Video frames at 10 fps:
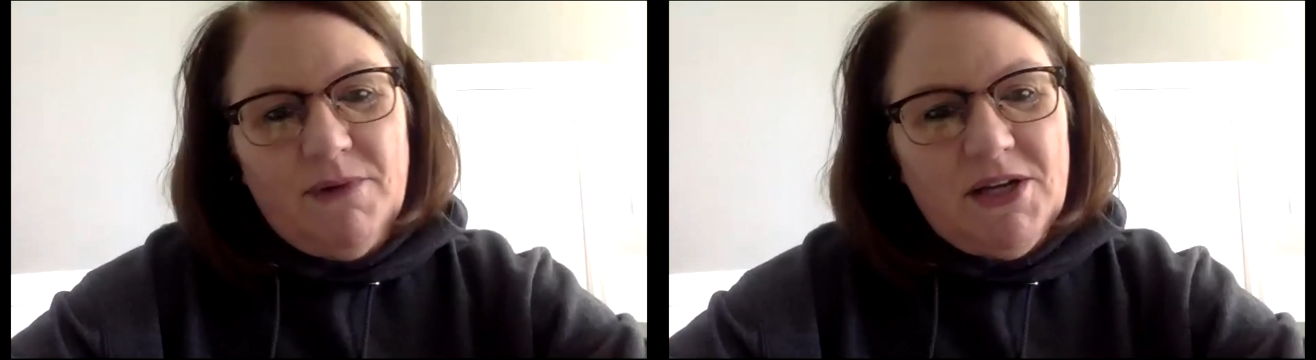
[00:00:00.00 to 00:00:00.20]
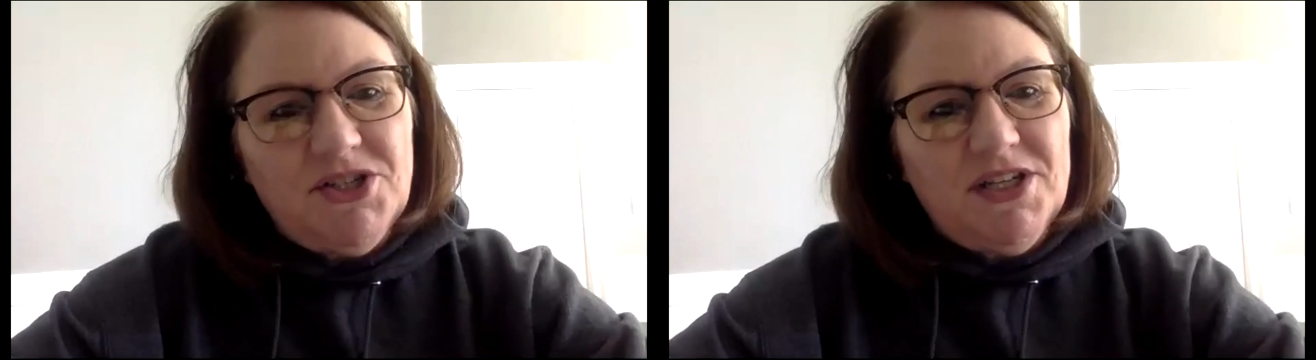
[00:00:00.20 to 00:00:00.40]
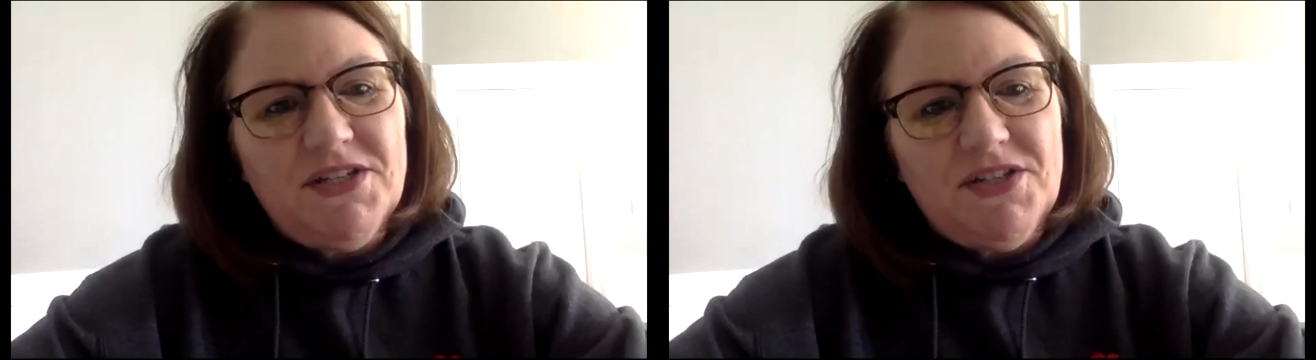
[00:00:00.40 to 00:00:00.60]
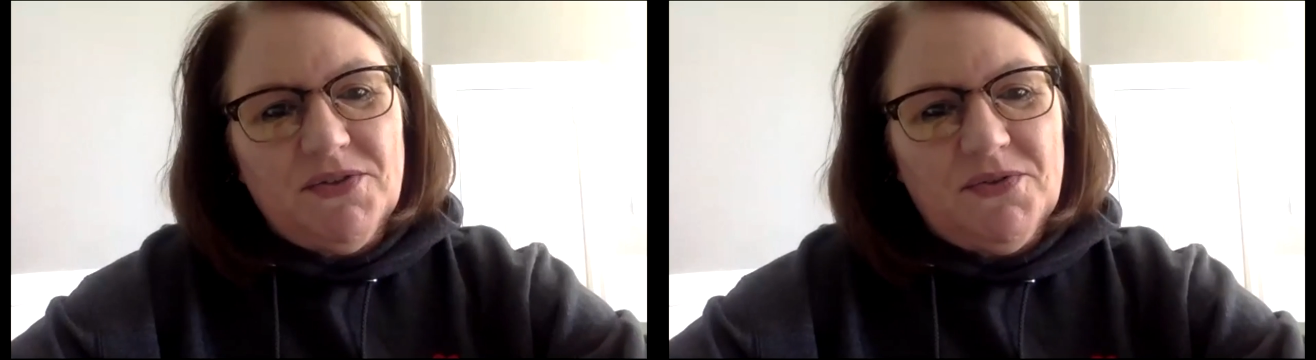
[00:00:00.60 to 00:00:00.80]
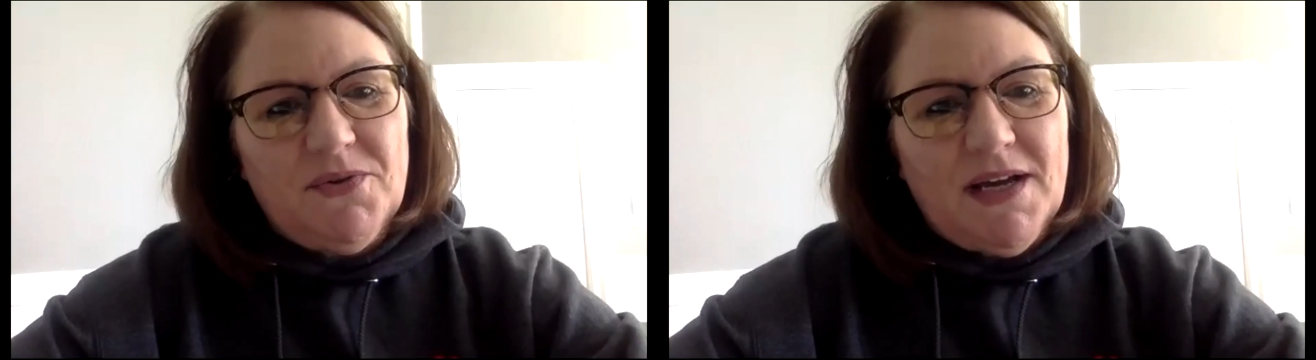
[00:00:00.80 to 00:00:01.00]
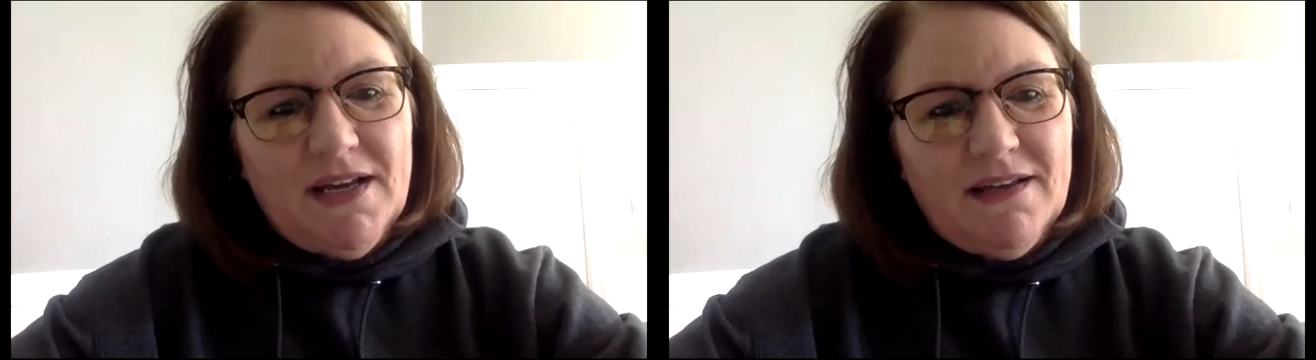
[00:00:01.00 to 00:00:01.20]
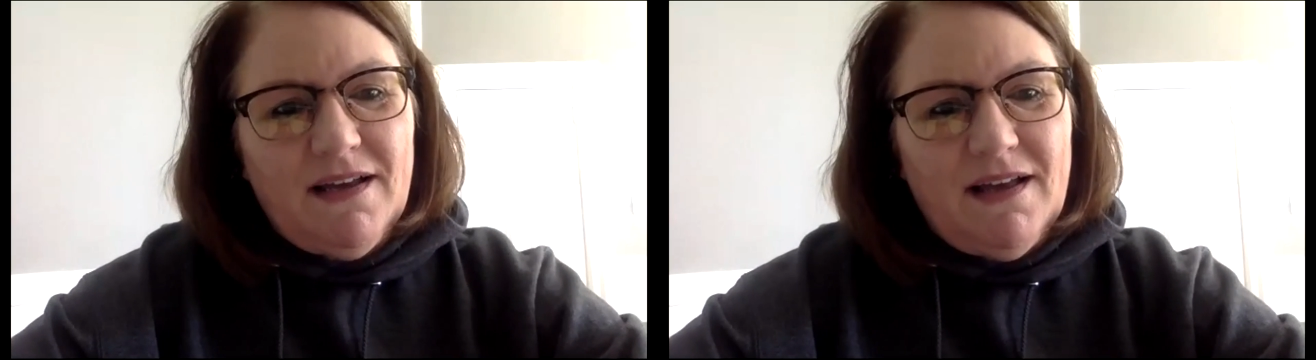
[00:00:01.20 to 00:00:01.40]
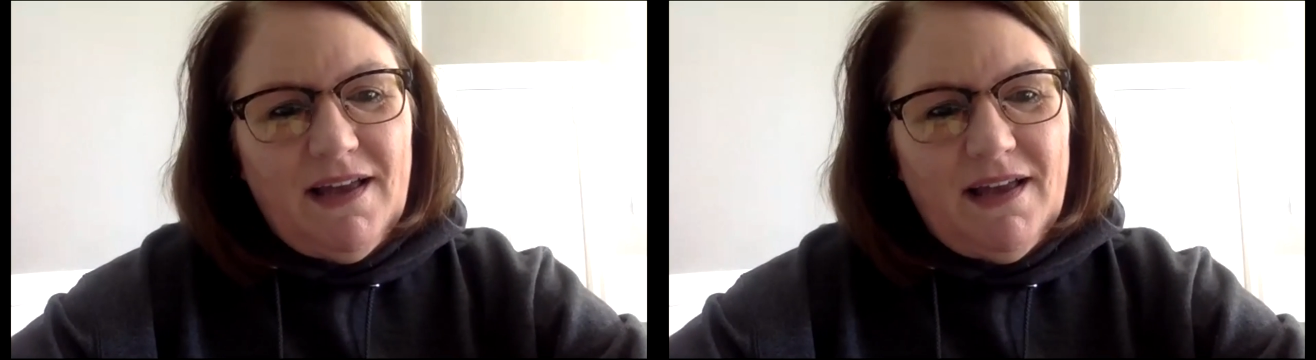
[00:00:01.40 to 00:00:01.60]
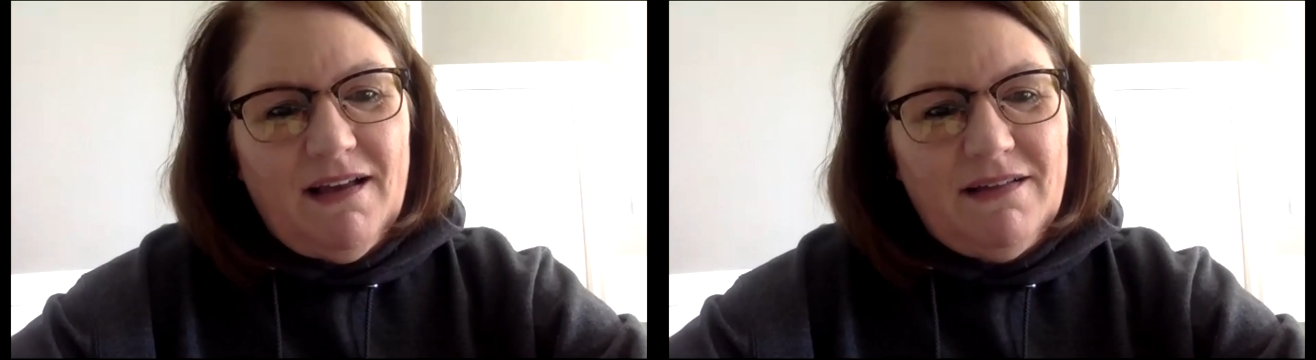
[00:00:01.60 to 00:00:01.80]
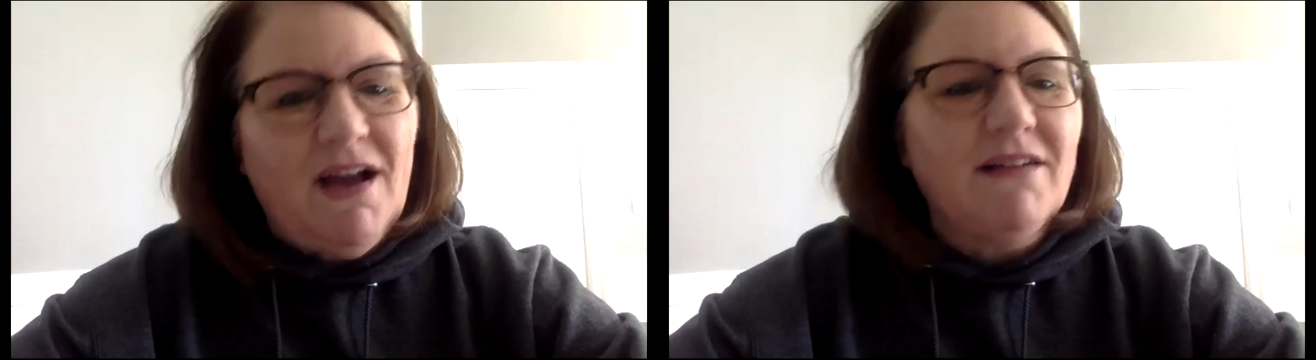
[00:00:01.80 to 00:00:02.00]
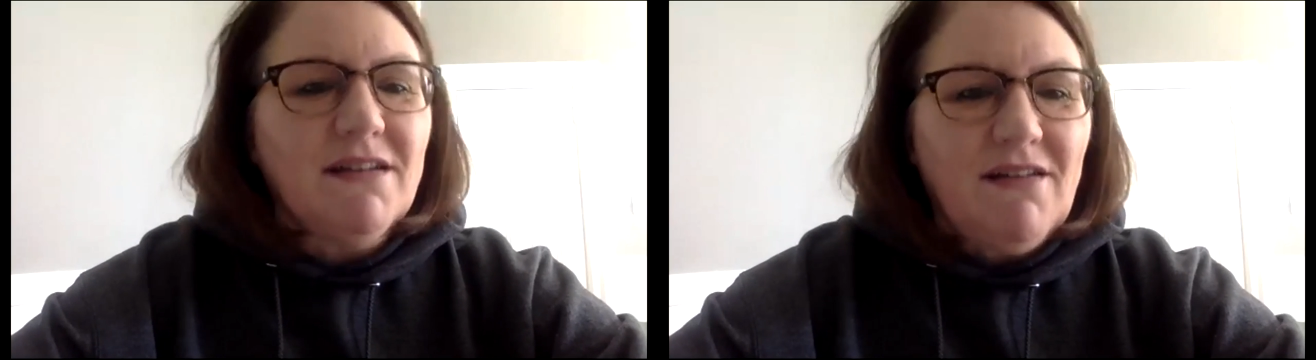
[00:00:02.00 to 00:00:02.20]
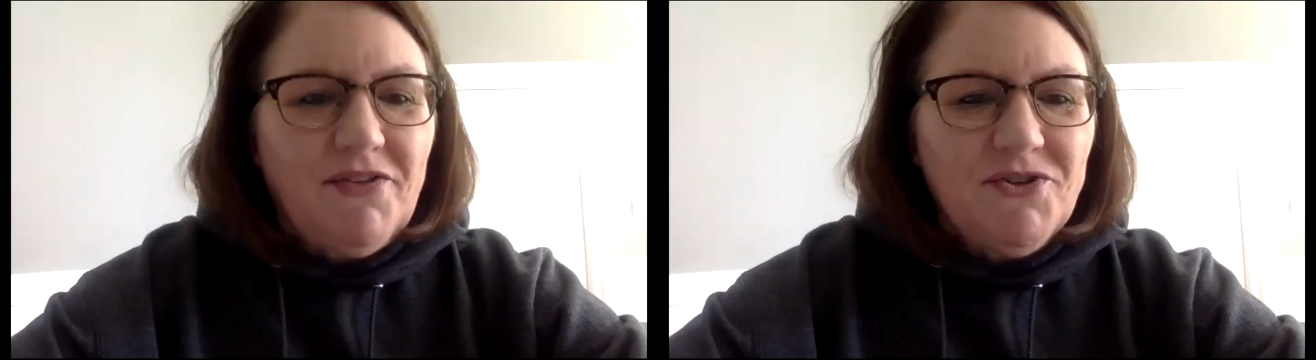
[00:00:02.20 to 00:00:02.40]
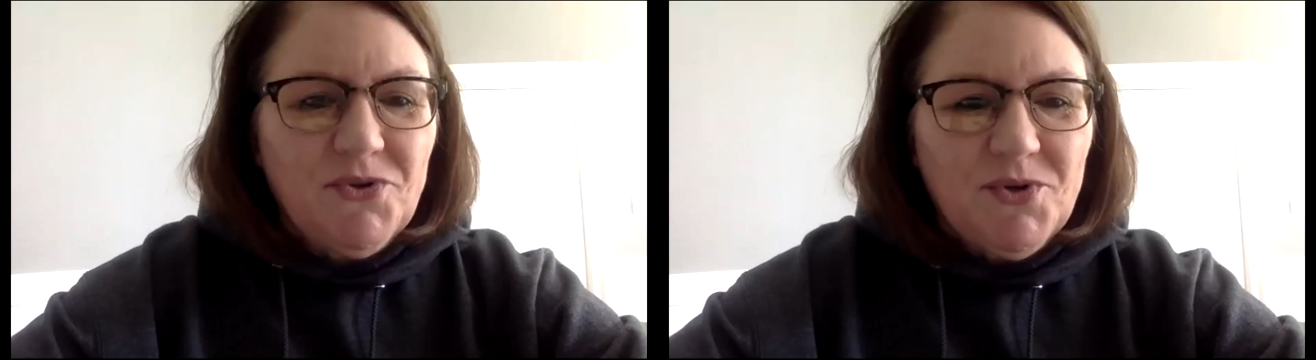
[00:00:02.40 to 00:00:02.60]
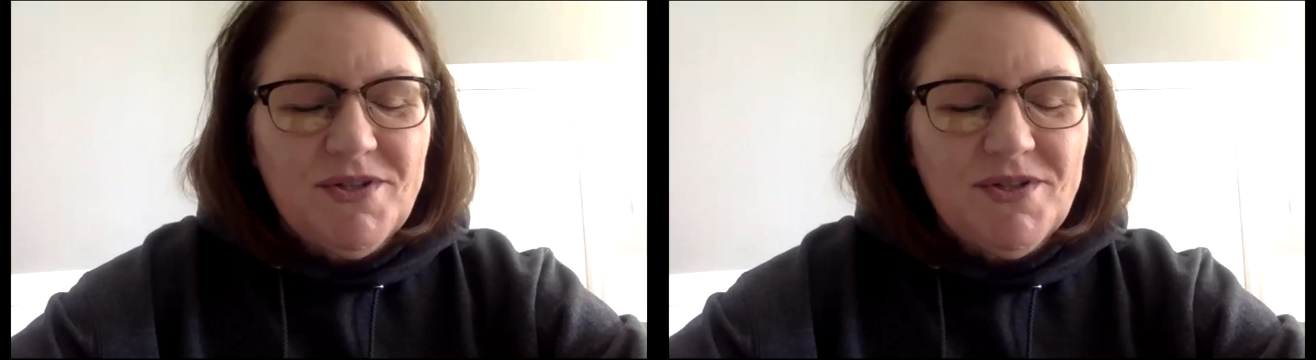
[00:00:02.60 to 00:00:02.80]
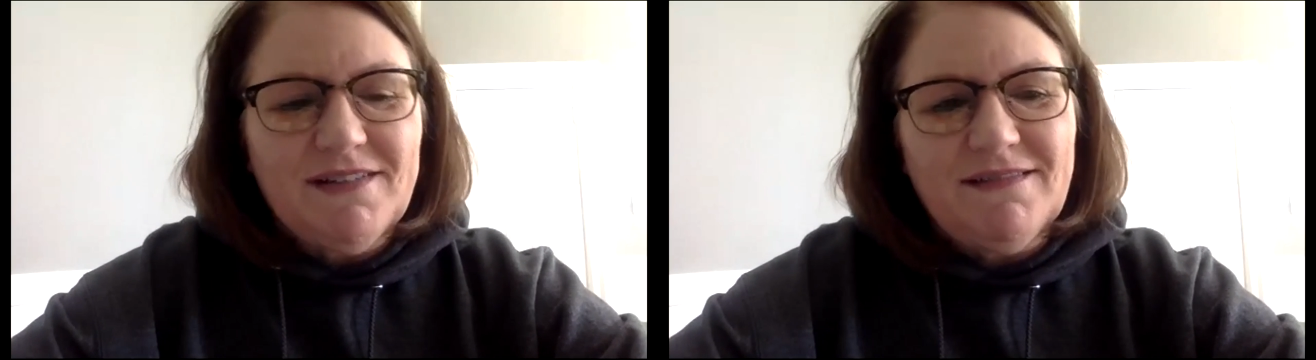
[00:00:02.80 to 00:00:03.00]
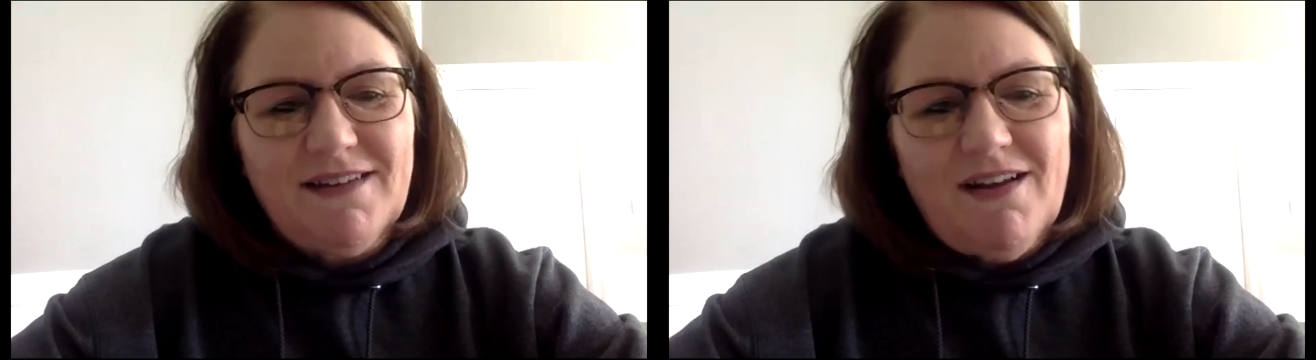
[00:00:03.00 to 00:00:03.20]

reached into uh, uh knocked on all the doors and